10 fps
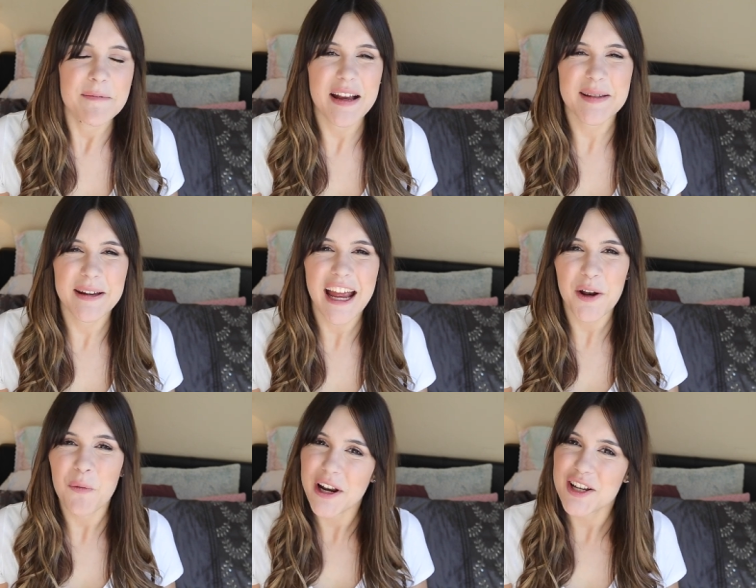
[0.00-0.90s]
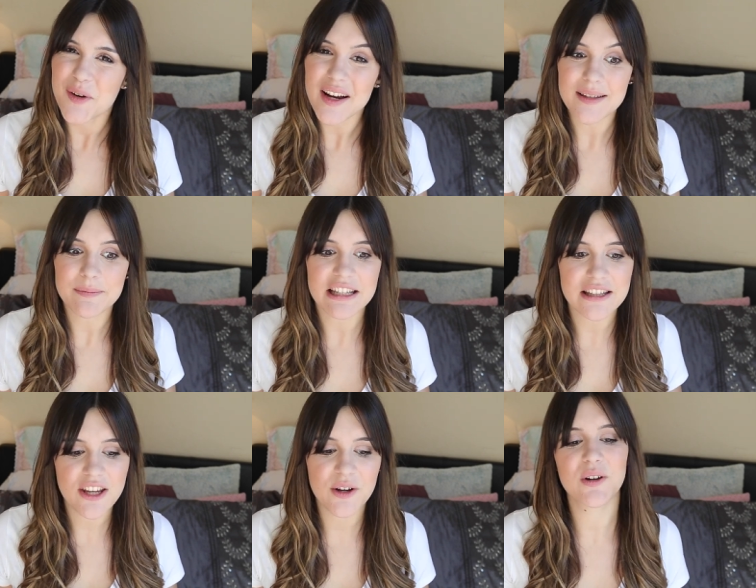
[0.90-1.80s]
makes me kind of want to try
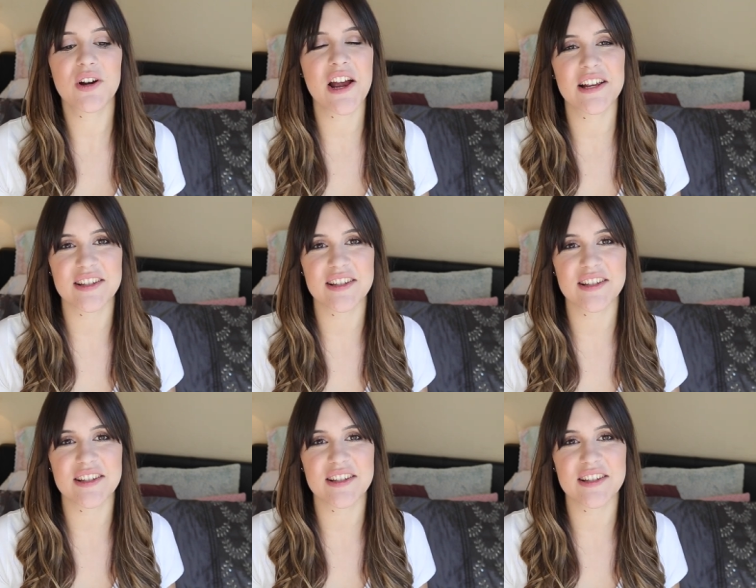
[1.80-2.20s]
something new.